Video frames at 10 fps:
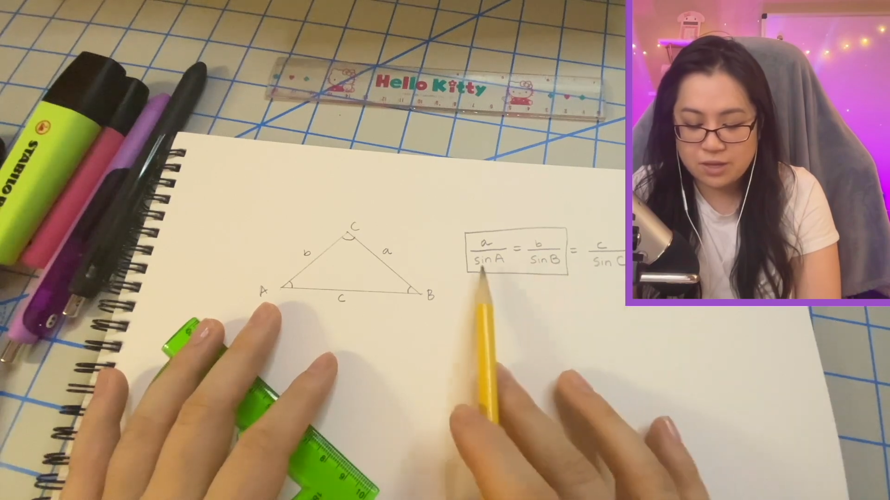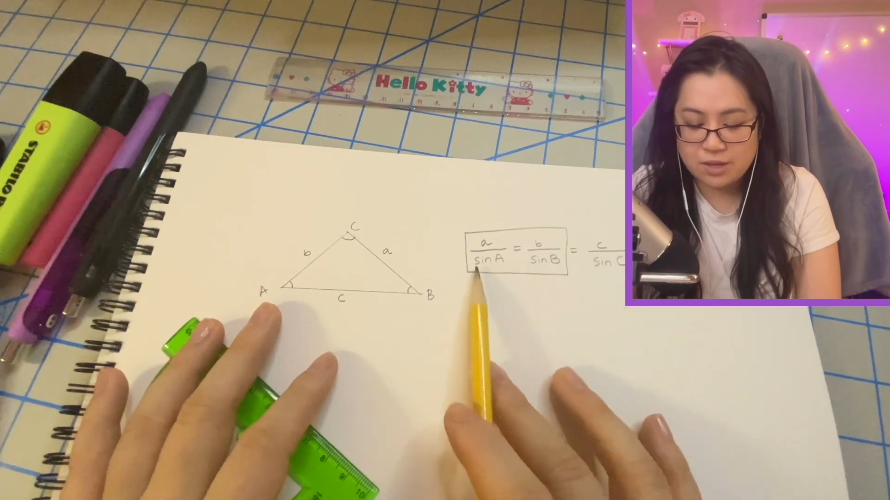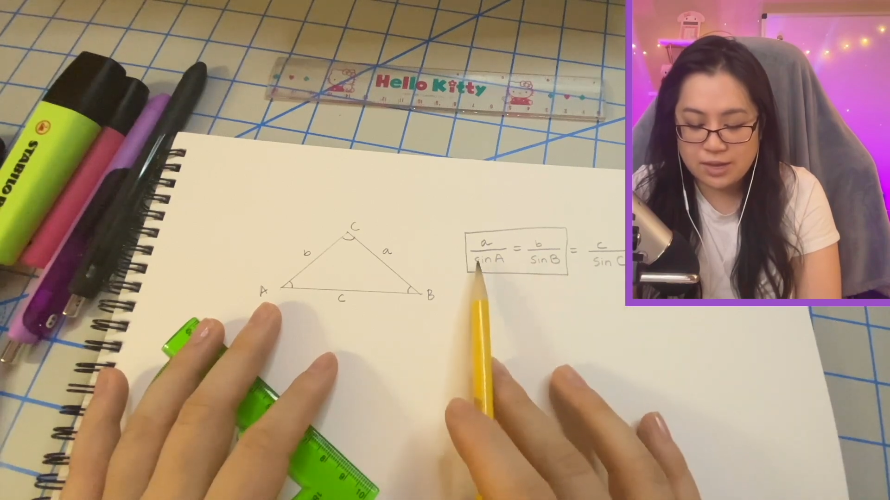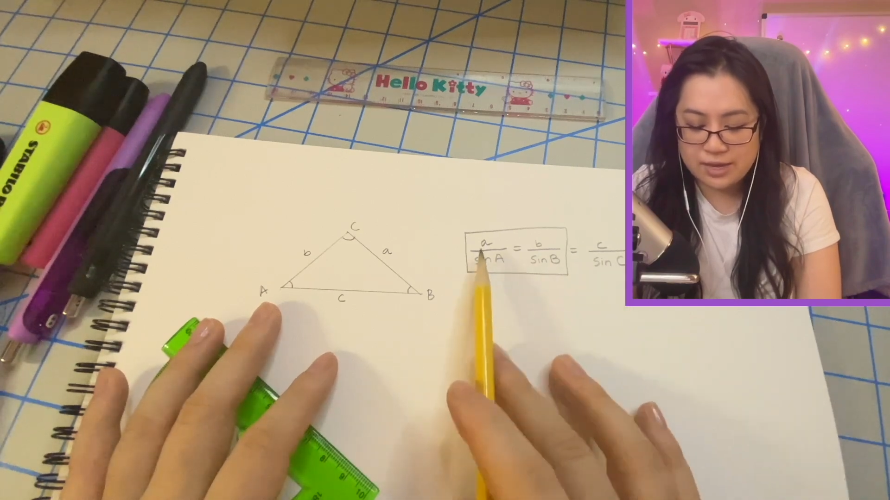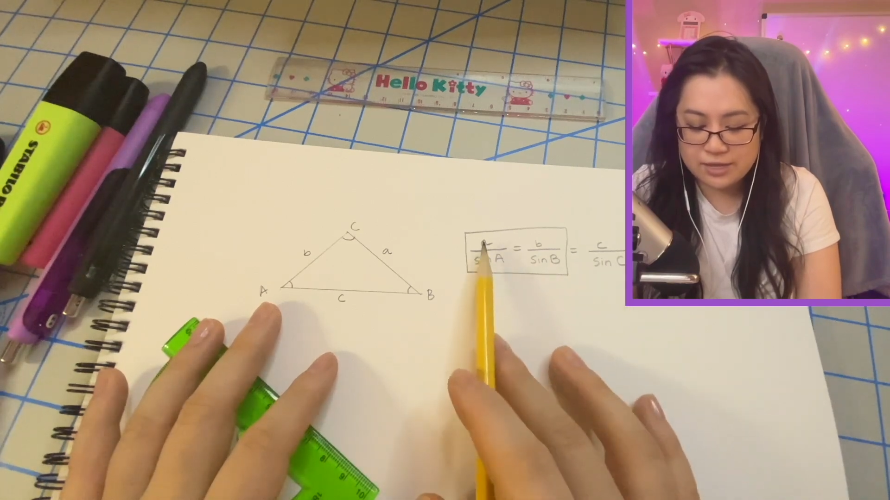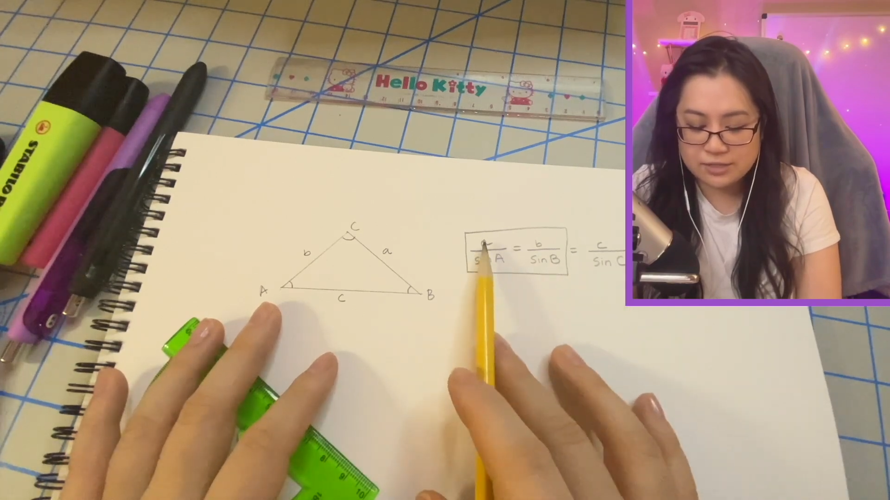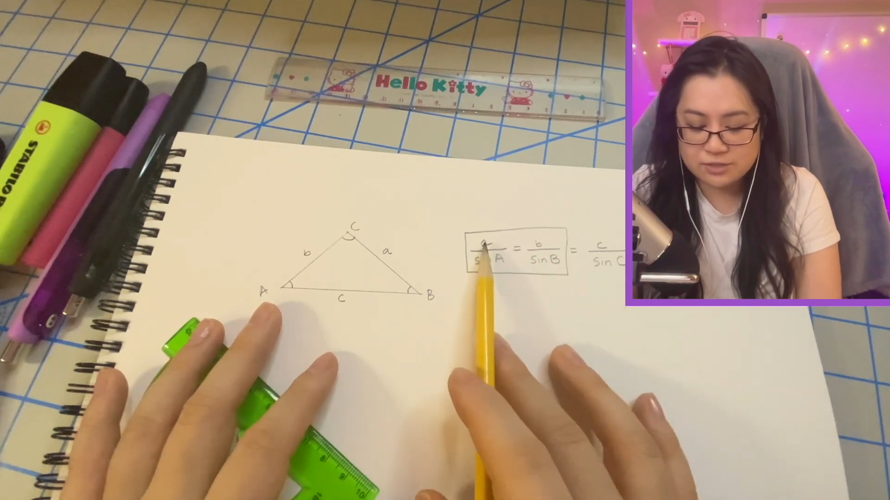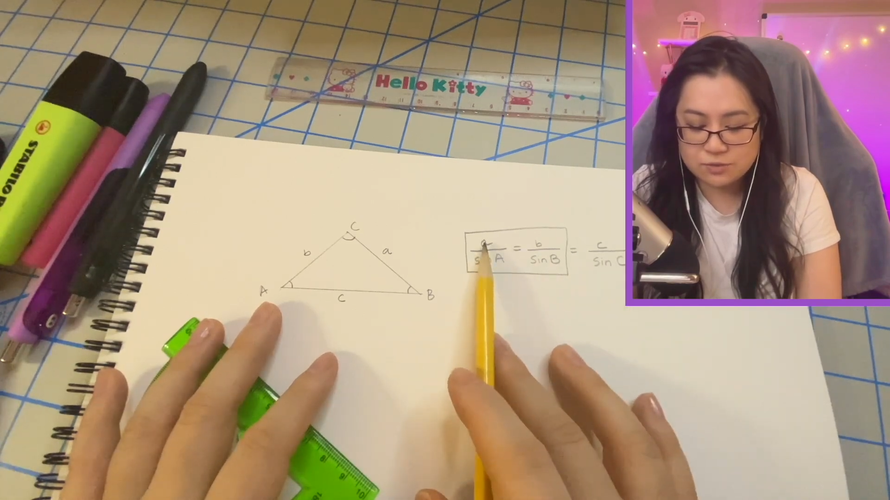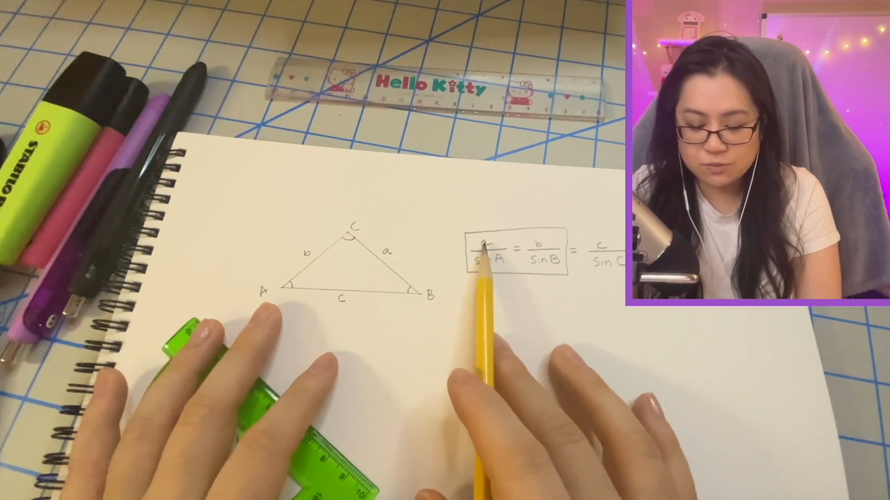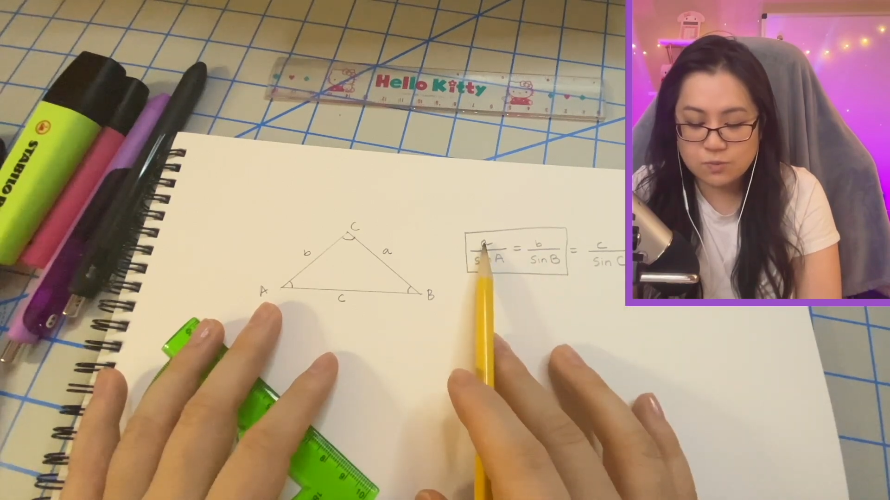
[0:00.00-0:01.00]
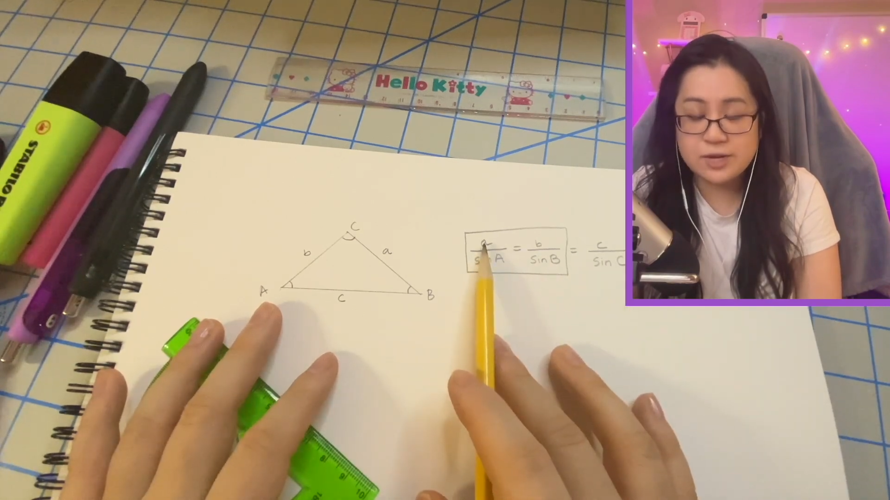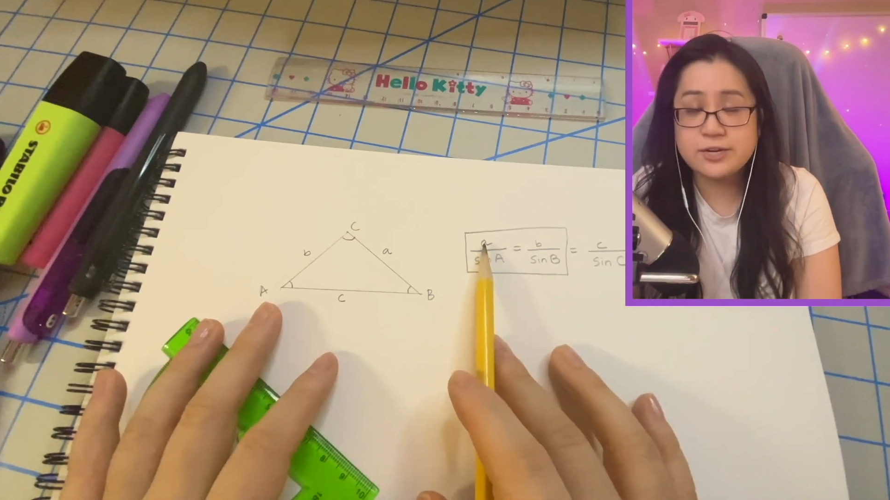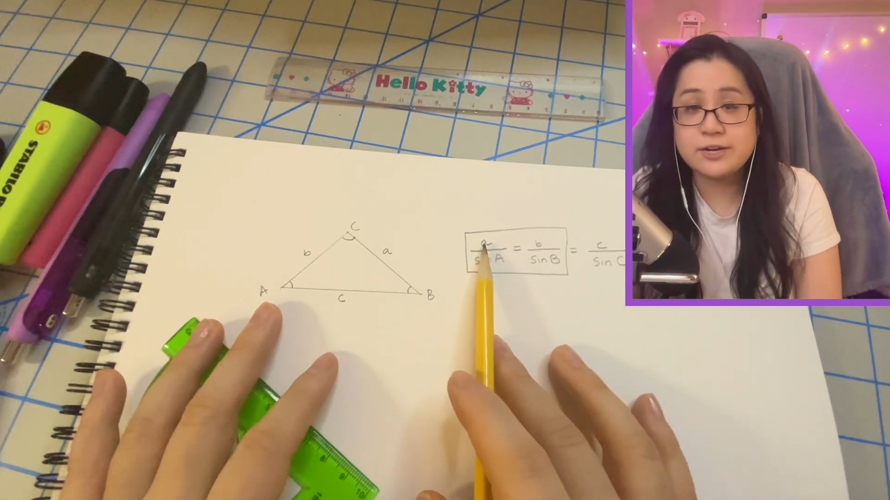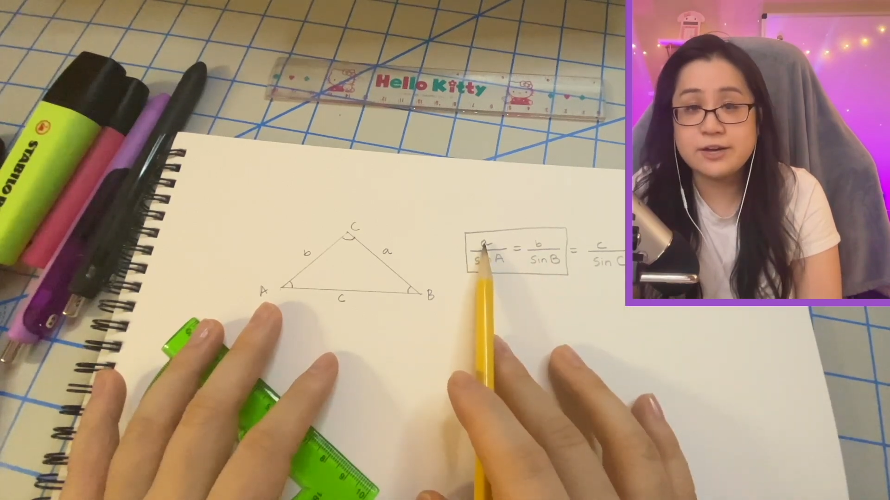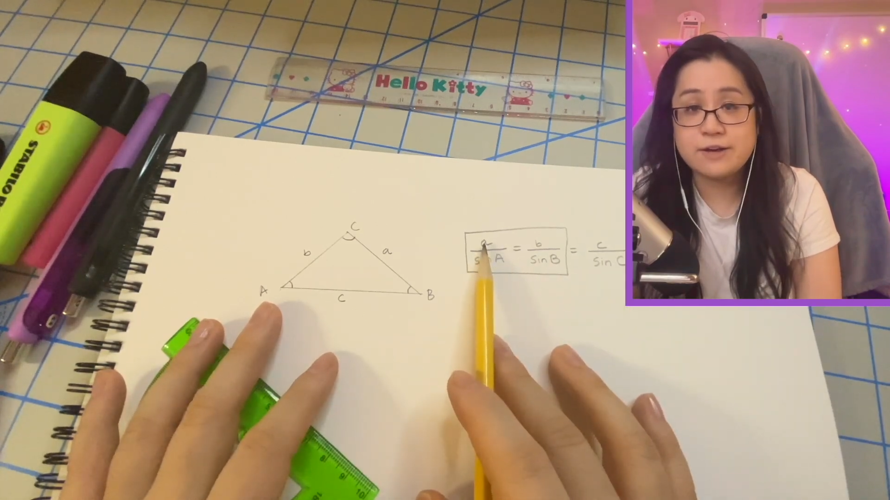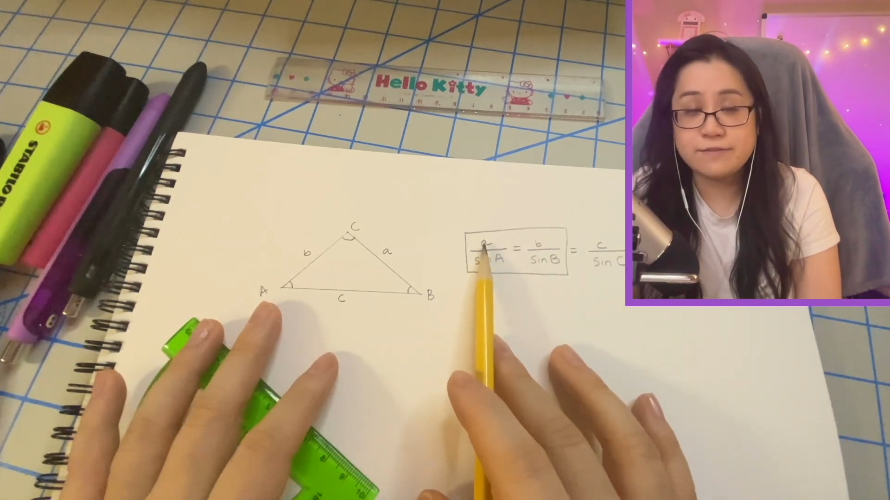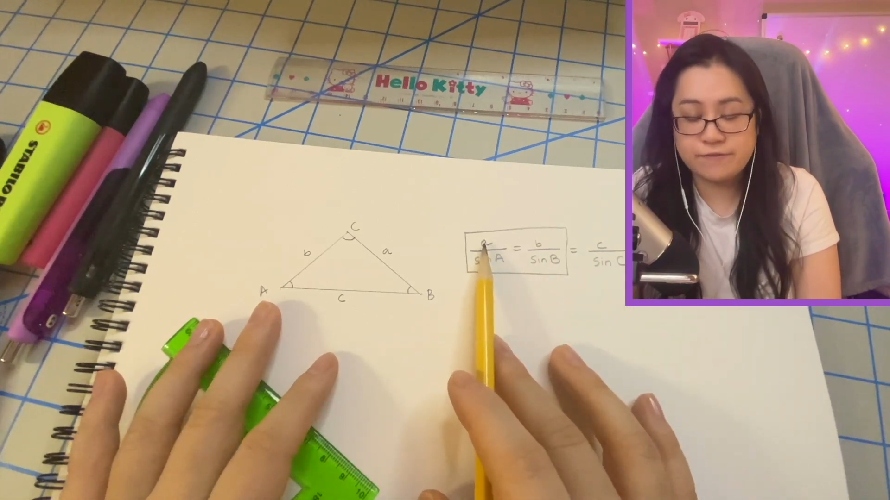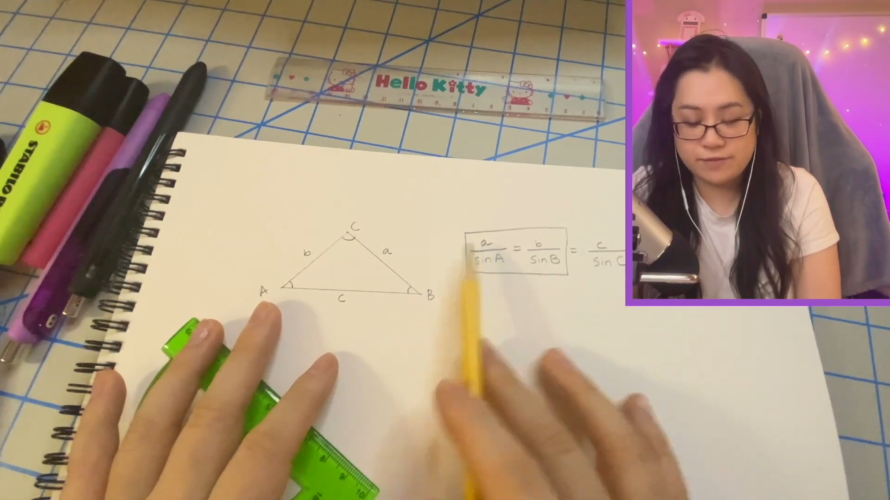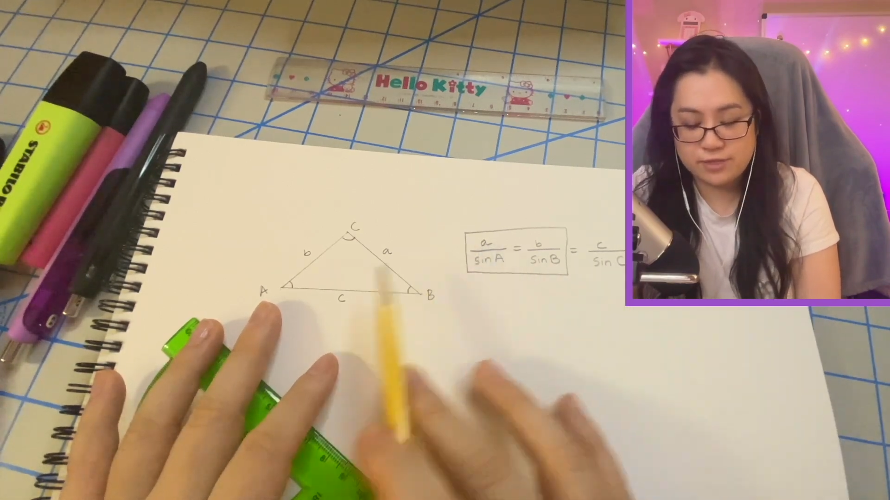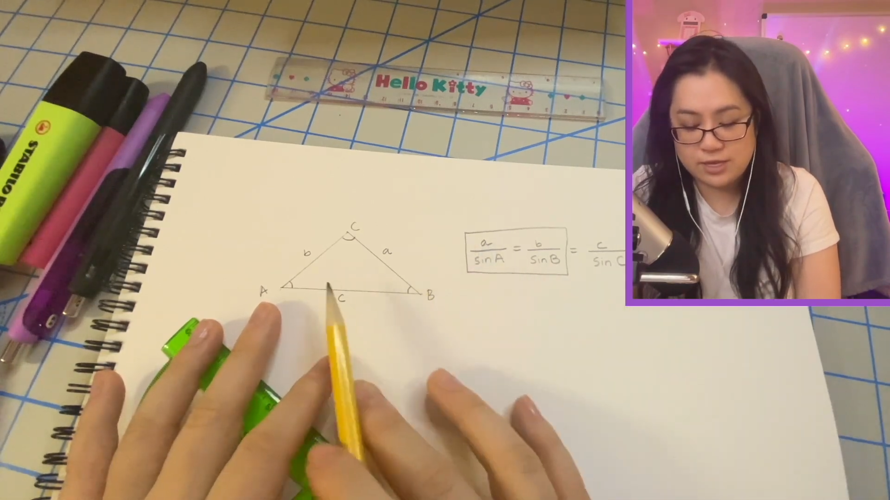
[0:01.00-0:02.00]
and one of
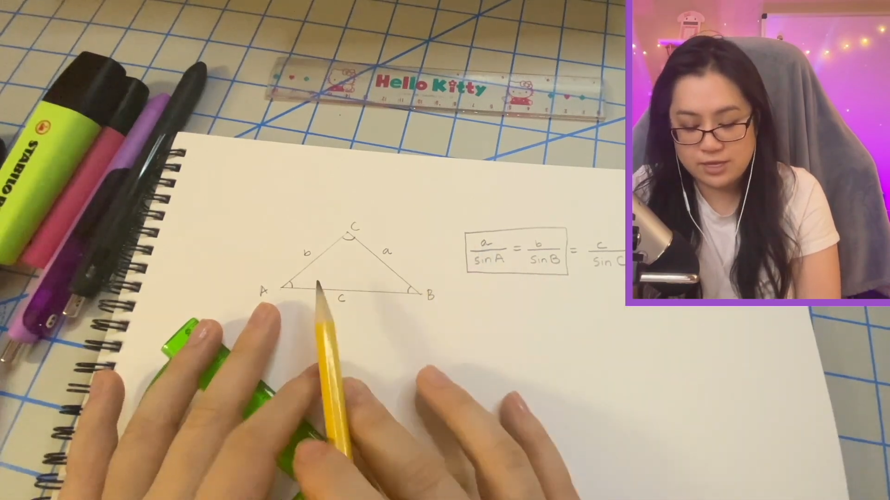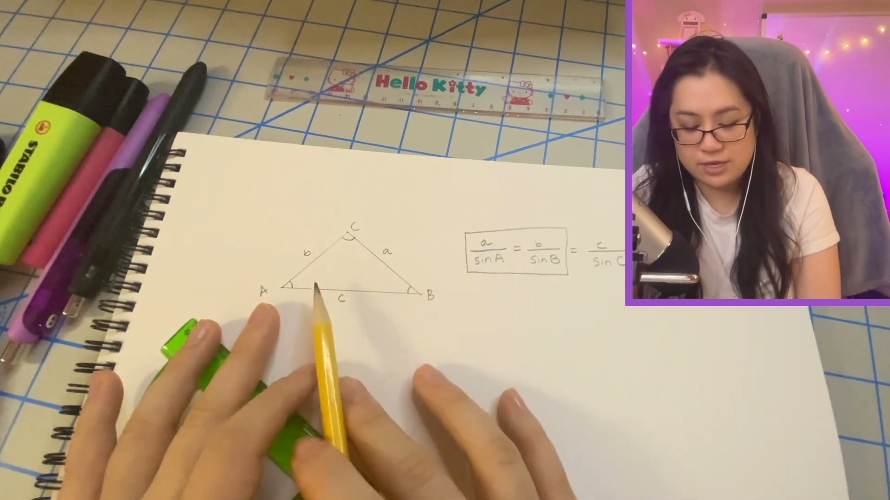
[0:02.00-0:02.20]
the